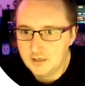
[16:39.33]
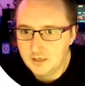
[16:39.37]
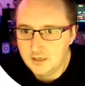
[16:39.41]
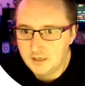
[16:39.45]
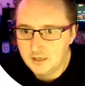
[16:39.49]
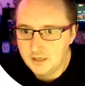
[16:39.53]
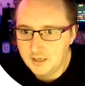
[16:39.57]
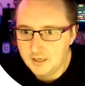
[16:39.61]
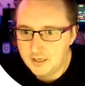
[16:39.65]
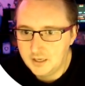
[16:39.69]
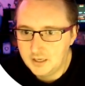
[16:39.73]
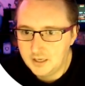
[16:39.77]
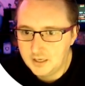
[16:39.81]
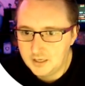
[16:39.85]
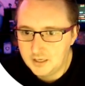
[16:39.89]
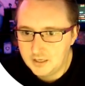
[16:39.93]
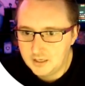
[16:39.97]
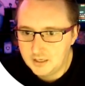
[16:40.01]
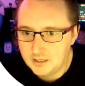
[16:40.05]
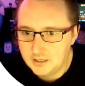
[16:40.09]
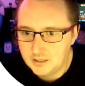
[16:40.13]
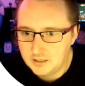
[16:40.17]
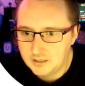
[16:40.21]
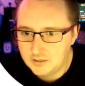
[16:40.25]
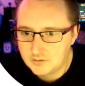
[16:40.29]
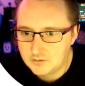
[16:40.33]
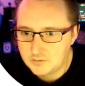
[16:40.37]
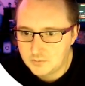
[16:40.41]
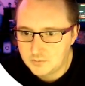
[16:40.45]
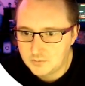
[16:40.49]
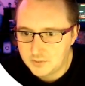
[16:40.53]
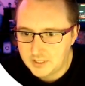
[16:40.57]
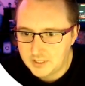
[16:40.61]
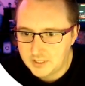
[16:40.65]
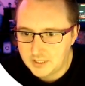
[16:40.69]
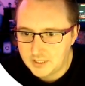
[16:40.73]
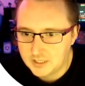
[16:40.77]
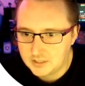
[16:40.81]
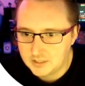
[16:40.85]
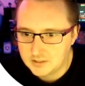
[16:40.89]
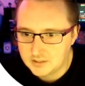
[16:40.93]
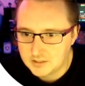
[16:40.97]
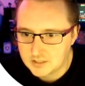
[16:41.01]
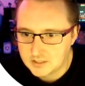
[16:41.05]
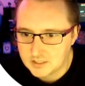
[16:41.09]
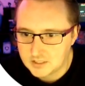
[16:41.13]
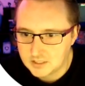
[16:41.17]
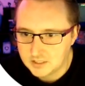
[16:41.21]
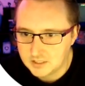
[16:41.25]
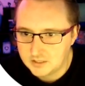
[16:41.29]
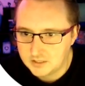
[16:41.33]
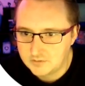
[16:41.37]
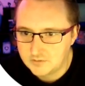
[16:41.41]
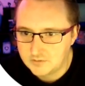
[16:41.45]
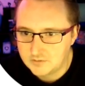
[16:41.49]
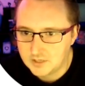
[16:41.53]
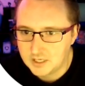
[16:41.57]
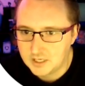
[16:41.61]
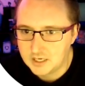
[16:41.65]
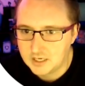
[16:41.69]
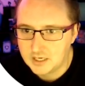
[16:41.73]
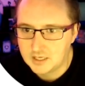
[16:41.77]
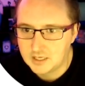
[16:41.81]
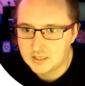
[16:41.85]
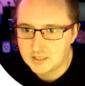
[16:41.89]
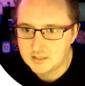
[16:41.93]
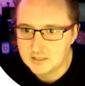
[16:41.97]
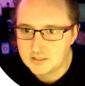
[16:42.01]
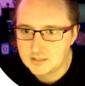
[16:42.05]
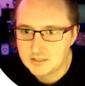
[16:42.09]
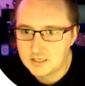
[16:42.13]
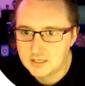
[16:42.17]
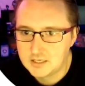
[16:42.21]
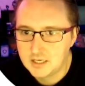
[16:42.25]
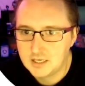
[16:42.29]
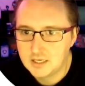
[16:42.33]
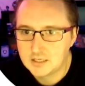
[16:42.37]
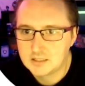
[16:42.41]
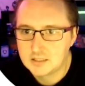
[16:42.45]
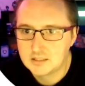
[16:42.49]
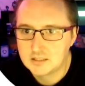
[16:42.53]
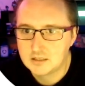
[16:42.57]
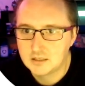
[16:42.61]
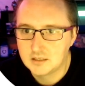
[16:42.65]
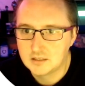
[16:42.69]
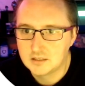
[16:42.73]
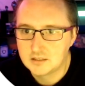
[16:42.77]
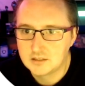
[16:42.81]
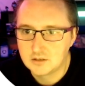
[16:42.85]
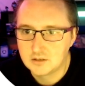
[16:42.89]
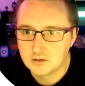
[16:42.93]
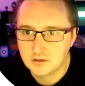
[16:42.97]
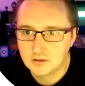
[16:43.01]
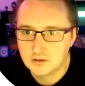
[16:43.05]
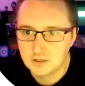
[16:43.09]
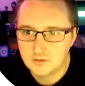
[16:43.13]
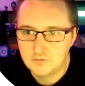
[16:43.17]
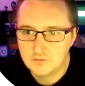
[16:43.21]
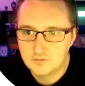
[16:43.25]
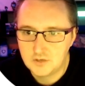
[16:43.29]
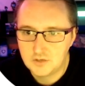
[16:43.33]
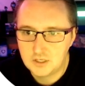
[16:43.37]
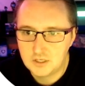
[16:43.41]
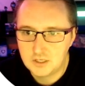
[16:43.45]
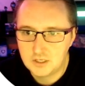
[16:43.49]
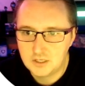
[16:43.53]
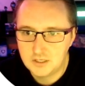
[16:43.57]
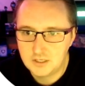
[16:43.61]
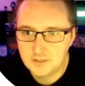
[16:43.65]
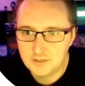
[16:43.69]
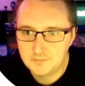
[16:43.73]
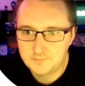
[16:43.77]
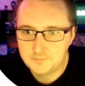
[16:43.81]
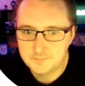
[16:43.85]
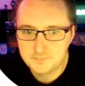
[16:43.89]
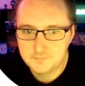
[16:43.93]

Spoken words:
and we can just leave that as text. That's totally fine.